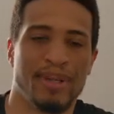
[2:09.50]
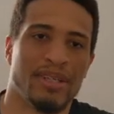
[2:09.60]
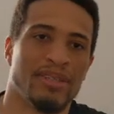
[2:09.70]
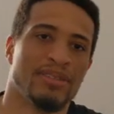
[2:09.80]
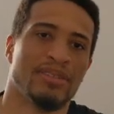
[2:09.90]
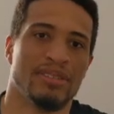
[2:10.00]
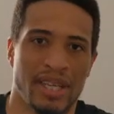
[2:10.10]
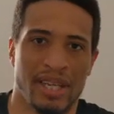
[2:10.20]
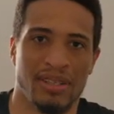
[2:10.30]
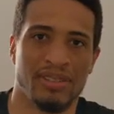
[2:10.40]
about
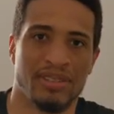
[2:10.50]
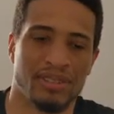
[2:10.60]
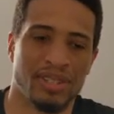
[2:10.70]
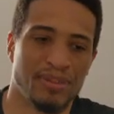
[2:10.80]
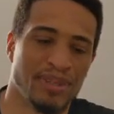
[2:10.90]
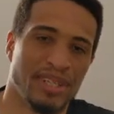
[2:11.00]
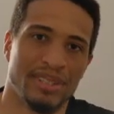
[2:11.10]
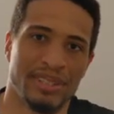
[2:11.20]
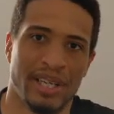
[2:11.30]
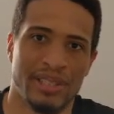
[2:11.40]
how the scrub
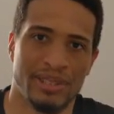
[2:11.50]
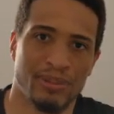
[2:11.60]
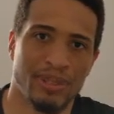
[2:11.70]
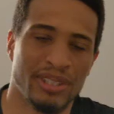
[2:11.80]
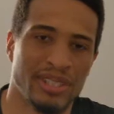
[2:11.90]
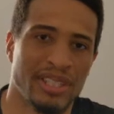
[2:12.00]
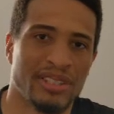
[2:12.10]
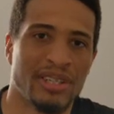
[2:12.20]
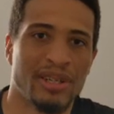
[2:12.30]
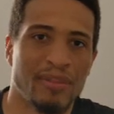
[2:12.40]
radius actually works, I
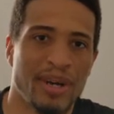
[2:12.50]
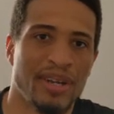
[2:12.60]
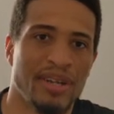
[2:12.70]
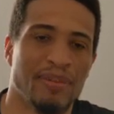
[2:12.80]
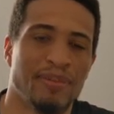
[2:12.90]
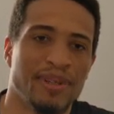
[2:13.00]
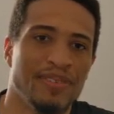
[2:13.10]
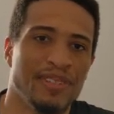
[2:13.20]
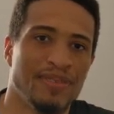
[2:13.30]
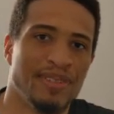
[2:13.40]
talked about it in a
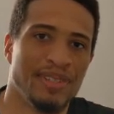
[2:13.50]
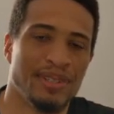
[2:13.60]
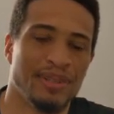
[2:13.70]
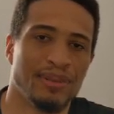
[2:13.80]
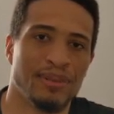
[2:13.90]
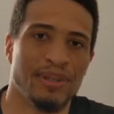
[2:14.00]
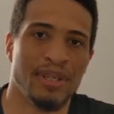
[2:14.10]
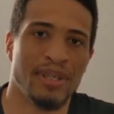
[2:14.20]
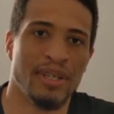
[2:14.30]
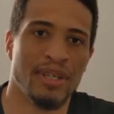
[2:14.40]
previous video
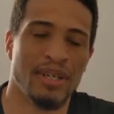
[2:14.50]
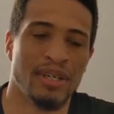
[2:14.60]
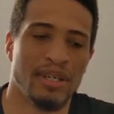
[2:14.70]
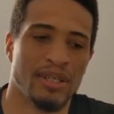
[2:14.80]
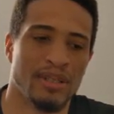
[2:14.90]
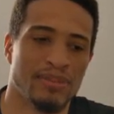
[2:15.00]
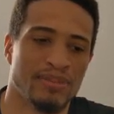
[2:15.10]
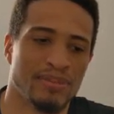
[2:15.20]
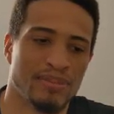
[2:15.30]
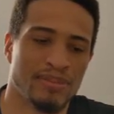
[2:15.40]

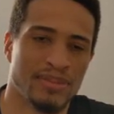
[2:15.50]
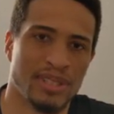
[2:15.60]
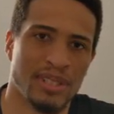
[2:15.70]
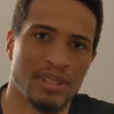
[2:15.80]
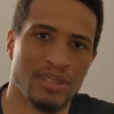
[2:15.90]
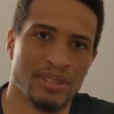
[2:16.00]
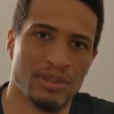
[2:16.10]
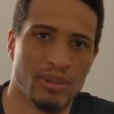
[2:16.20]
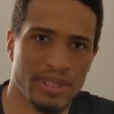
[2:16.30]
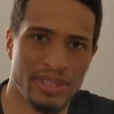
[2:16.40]
um, called
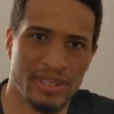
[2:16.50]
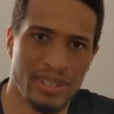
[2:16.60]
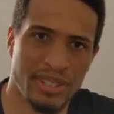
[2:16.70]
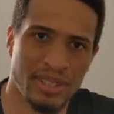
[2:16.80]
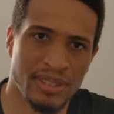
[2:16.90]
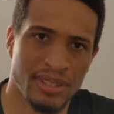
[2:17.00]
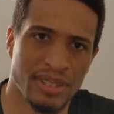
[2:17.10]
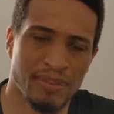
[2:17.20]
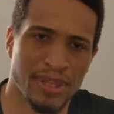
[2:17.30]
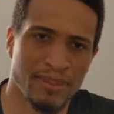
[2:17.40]
Torque Steer
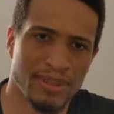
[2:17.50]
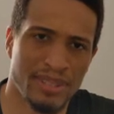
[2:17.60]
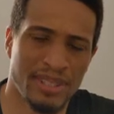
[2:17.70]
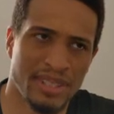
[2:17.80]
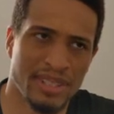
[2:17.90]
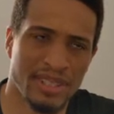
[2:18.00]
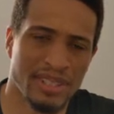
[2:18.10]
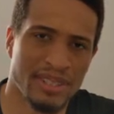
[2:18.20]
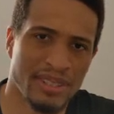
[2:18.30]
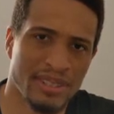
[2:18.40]
and Bump Steer, I think
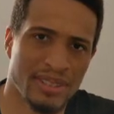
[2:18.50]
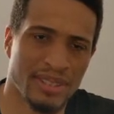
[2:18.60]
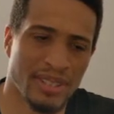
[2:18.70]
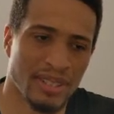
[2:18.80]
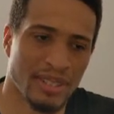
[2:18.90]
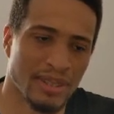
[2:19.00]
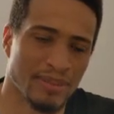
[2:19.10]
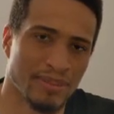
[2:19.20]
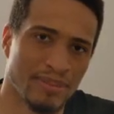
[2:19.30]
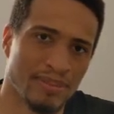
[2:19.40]
it is.
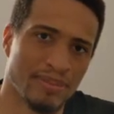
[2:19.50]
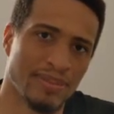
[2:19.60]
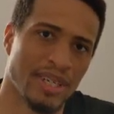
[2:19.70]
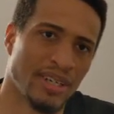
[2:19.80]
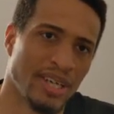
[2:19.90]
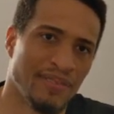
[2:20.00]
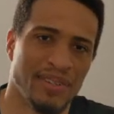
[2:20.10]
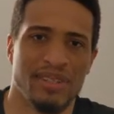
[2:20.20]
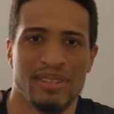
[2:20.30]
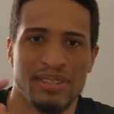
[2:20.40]
Um, I'll have
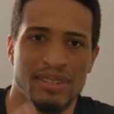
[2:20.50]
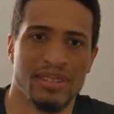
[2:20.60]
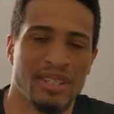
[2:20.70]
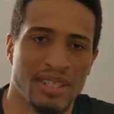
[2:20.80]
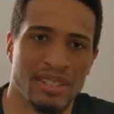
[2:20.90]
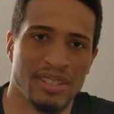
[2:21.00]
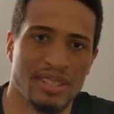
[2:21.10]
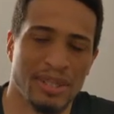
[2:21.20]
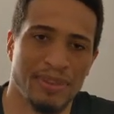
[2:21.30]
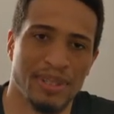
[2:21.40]
it uh,
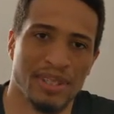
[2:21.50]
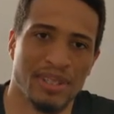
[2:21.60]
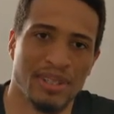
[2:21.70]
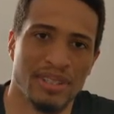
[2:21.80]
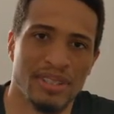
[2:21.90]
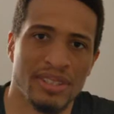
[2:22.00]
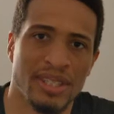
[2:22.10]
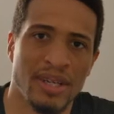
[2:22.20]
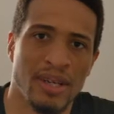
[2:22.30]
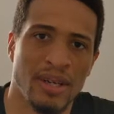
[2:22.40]
linked up in the cards
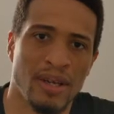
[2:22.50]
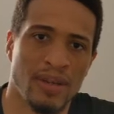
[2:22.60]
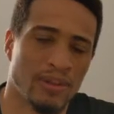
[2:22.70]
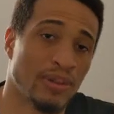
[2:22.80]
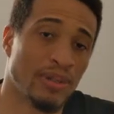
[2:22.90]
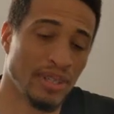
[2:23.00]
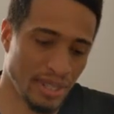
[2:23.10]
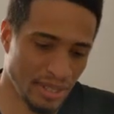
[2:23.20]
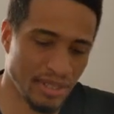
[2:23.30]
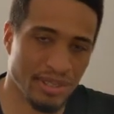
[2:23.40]
or
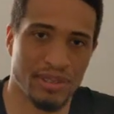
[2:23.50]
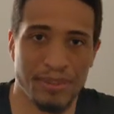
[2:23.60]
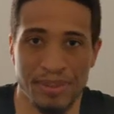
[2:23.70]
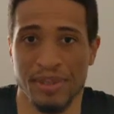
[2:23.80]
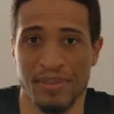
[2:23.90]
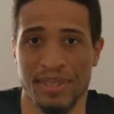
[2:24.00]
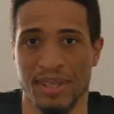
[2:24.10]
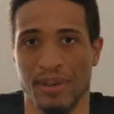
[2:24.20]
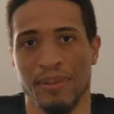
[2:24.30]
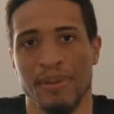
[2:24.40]
in the description of the
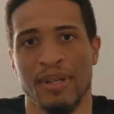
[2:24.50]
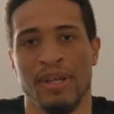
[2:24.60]
video.